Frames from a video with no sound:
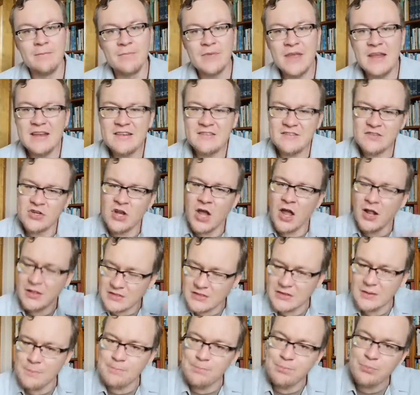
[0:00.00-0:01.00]
It is
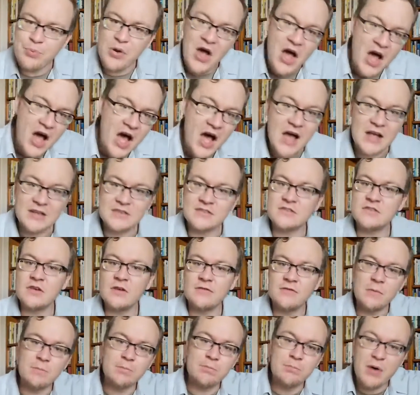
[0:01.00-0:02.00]
not the past
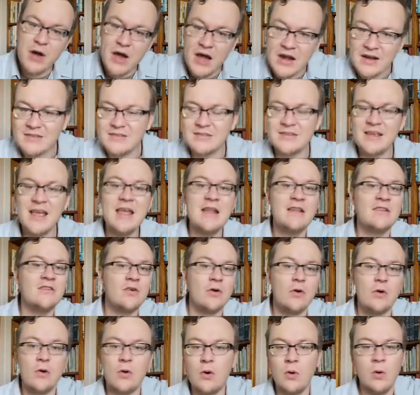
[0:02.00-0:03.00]
of
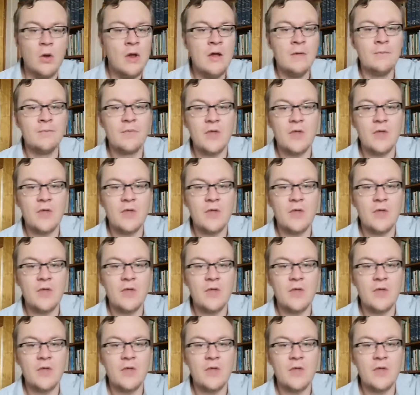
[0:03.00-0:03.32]
apartheid or